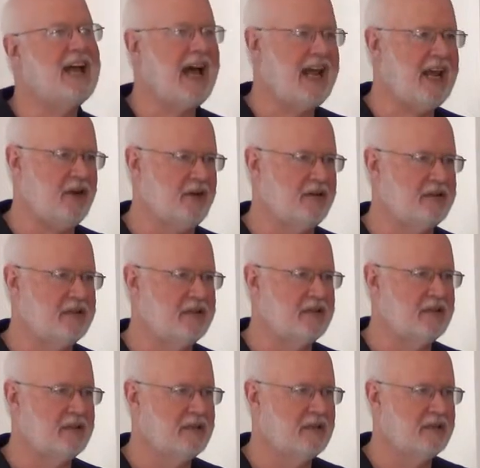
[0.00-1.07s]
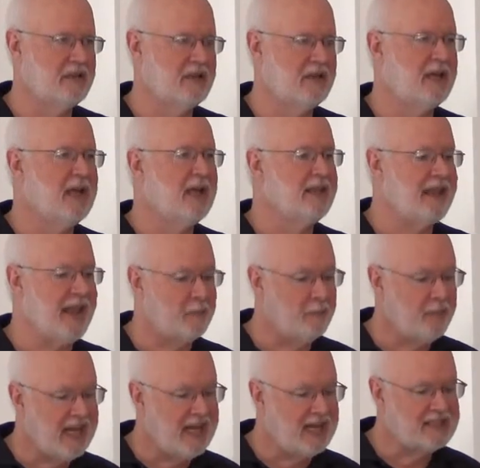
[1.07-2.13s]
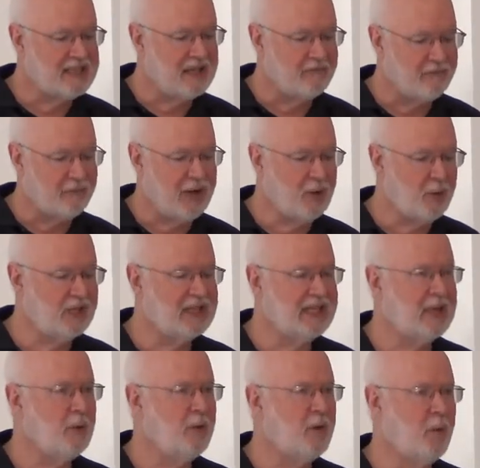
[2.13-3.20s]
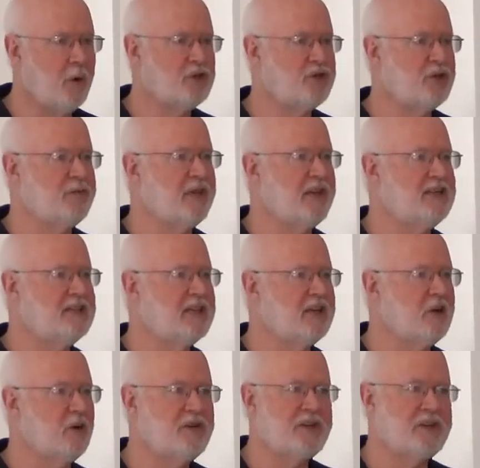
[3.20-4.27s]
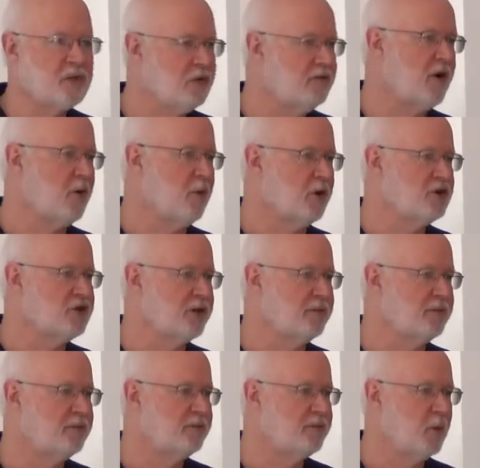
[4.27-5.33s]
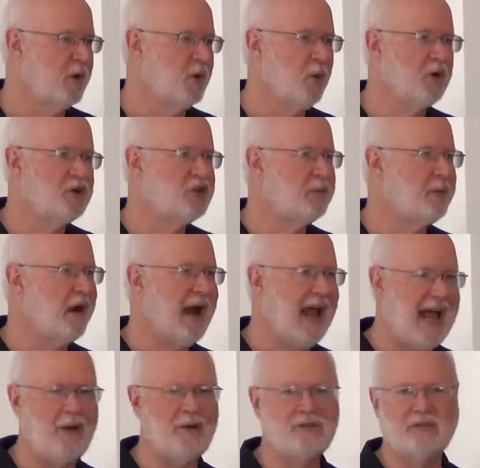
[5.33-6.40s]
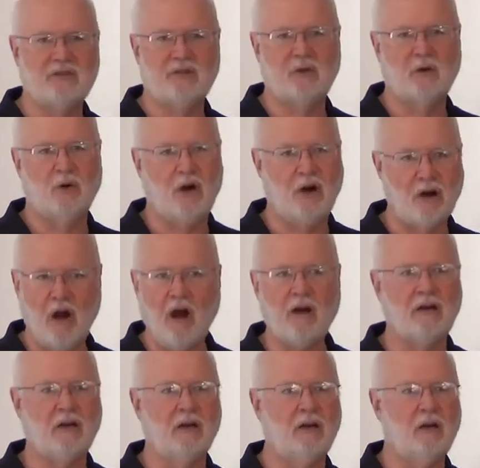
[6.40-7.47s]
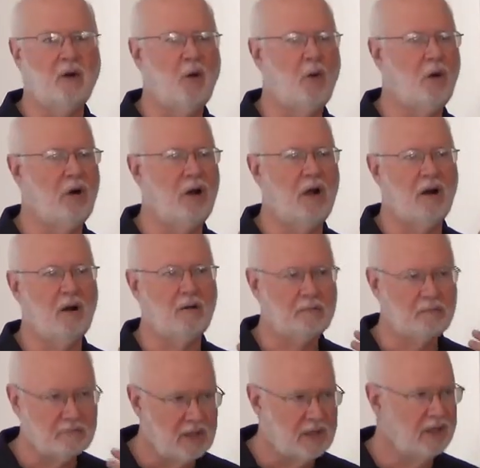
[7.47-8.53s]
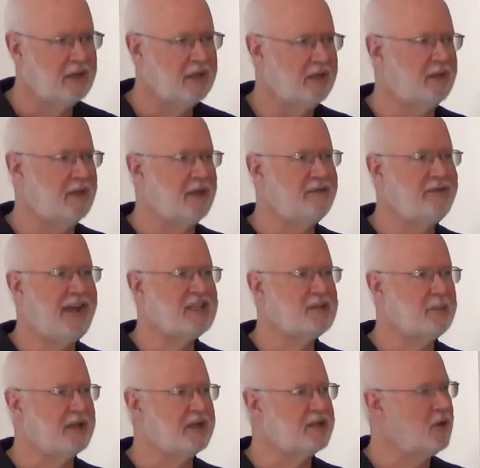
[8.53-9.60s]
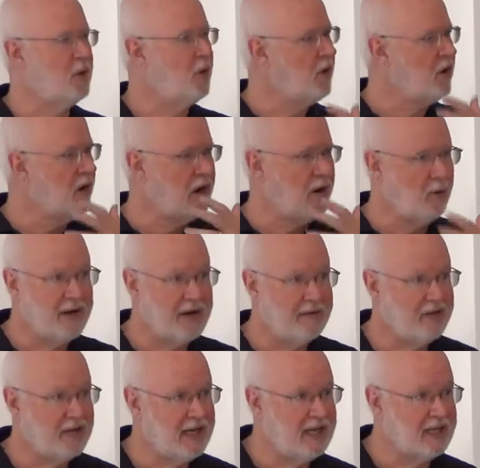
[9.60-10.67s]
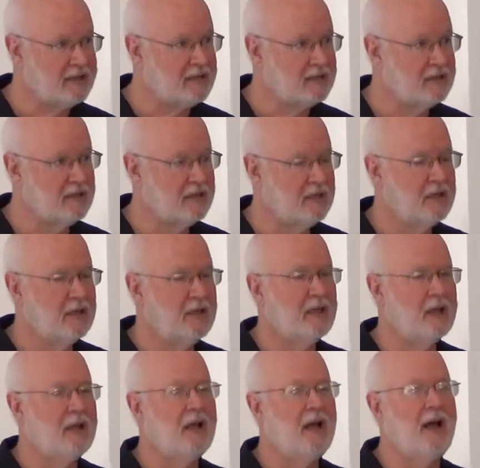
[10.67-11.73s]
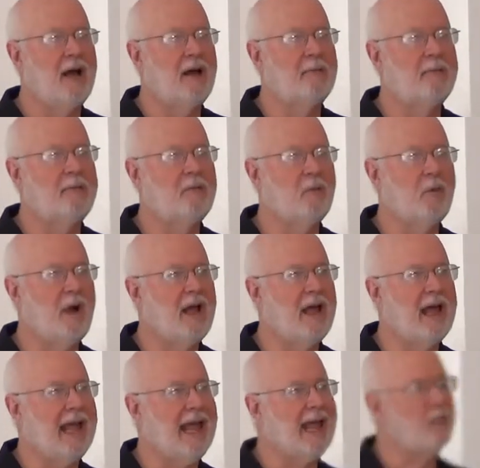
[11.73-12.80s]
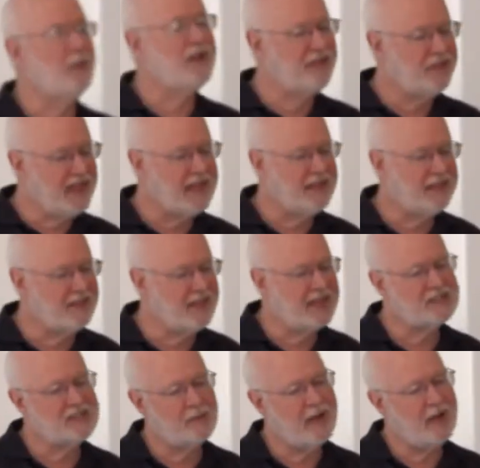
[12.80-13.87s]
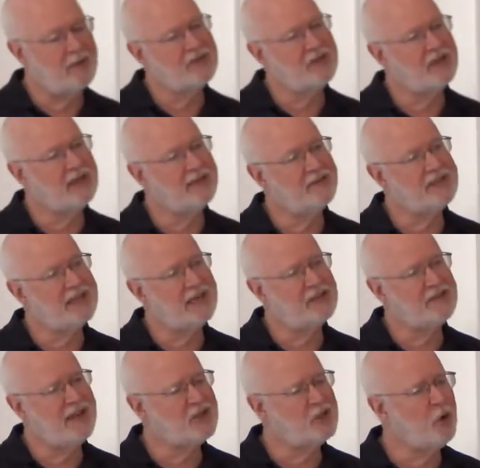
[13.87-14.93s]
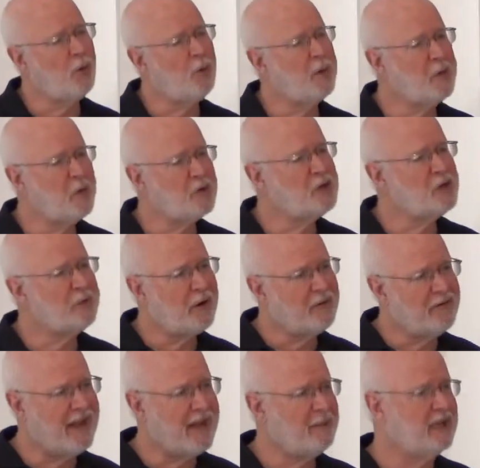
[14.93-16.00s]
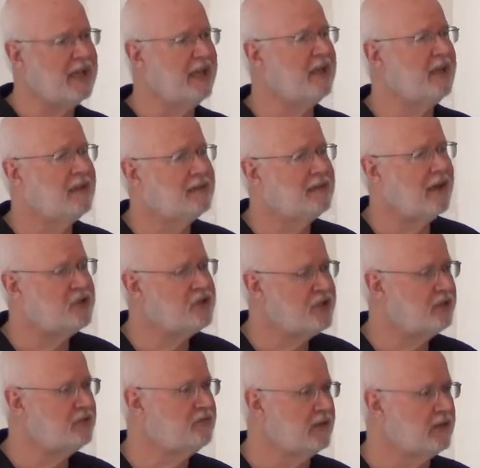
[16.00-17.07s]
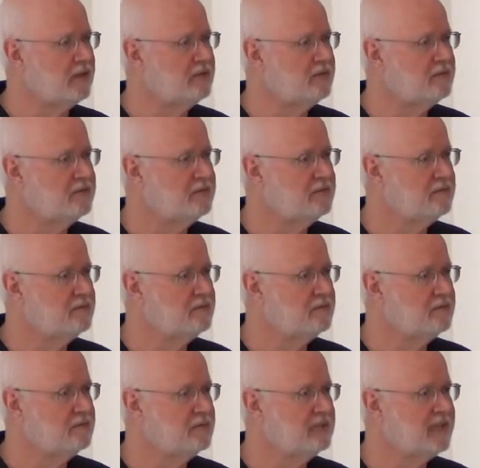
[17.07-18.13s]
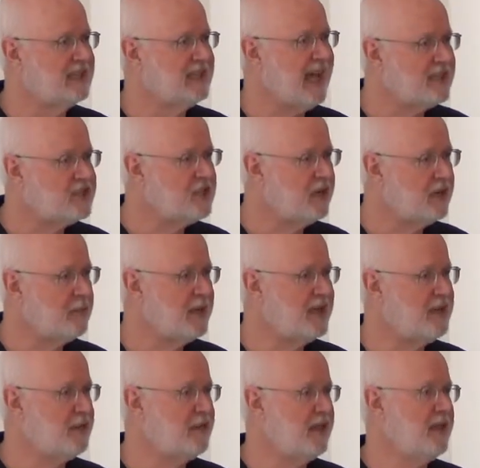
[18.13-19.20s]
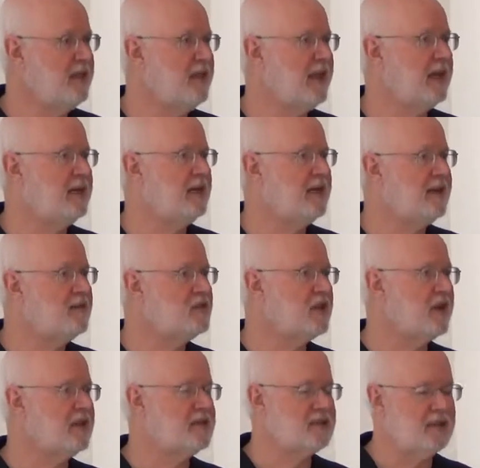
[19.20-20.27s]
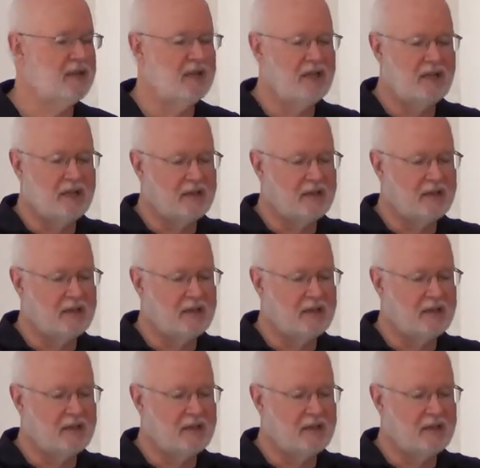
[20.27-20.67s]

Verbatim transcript: in irons. That means that frequently we worship things that don't deserve our worship. We worship our house, or our garden, or our you know, investments, or our whatever it is. Um, and we think that that somehow is going to give us satisfaction, or we worship our family, our children that that's going to be the thing that gives us